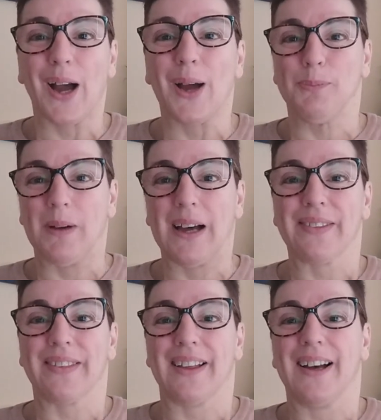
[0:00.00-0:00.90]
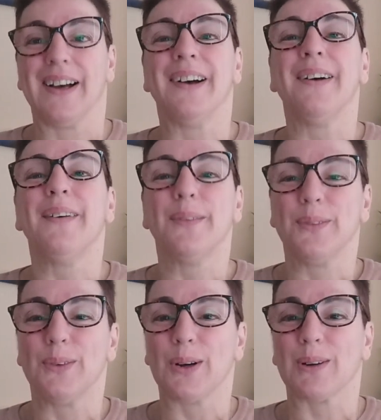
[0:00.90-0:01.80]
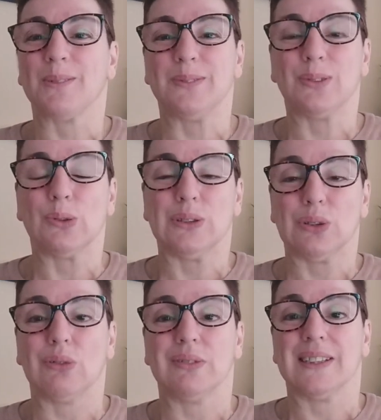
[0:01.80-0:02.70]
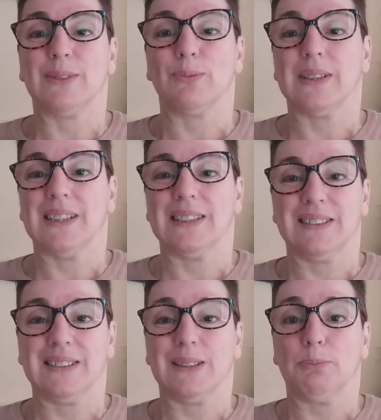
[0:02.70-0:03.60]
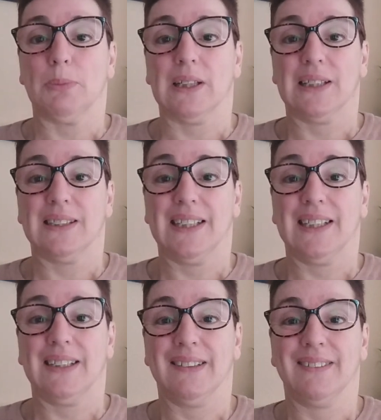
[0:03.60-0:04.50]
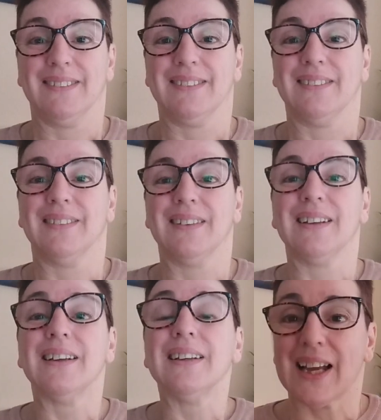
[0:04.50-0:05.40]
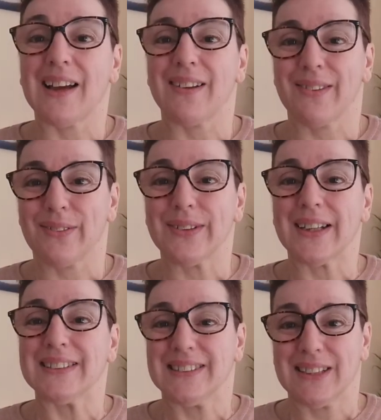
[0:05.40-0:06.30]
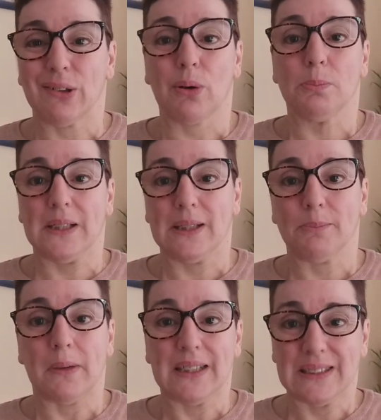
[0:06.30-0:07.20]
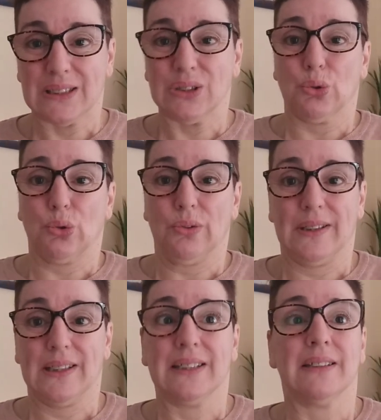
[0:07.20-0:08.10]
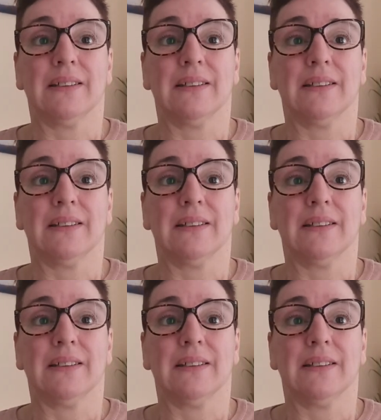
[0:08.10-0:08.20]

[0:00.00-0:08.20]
I'm Martha. Welcome to Adulting with a Disability. Today I thought I'd share a bit of my story,